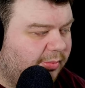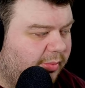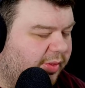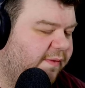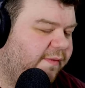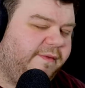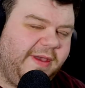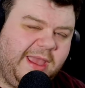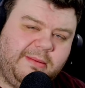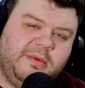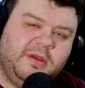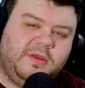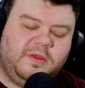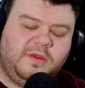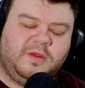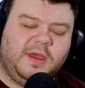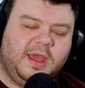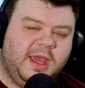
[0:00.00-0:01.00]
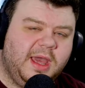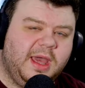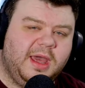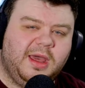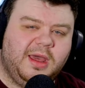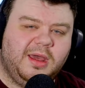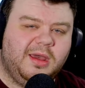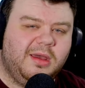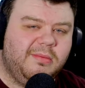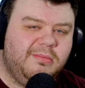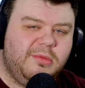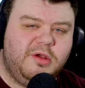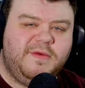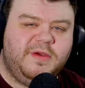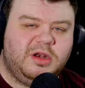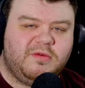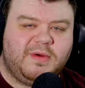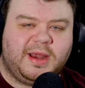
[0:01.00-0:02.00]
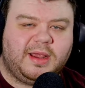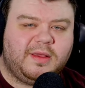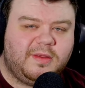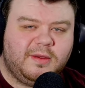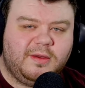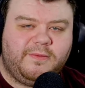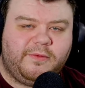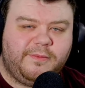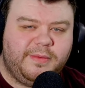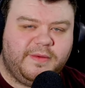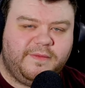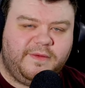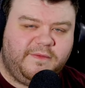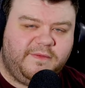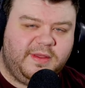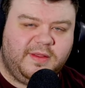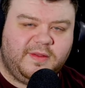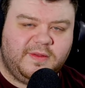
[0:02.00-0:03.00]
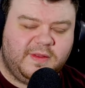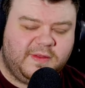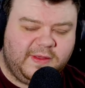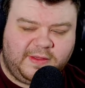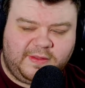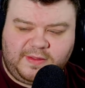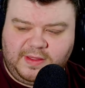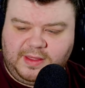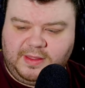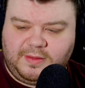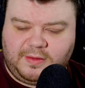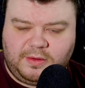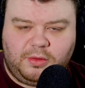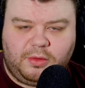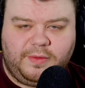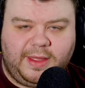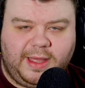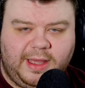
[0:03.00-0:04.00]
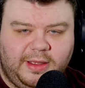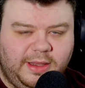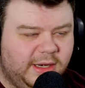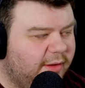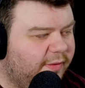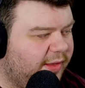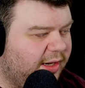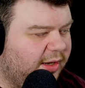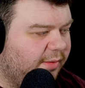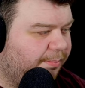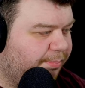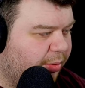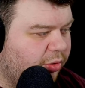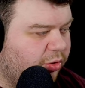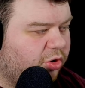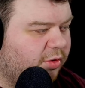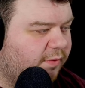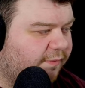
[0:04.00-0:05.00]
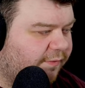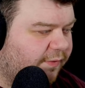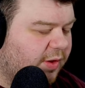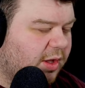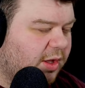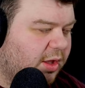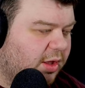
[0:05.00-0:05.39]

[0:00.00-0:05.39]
the famous uh, movie director from the 50s and the 60s and all that, you know, they did a bunch of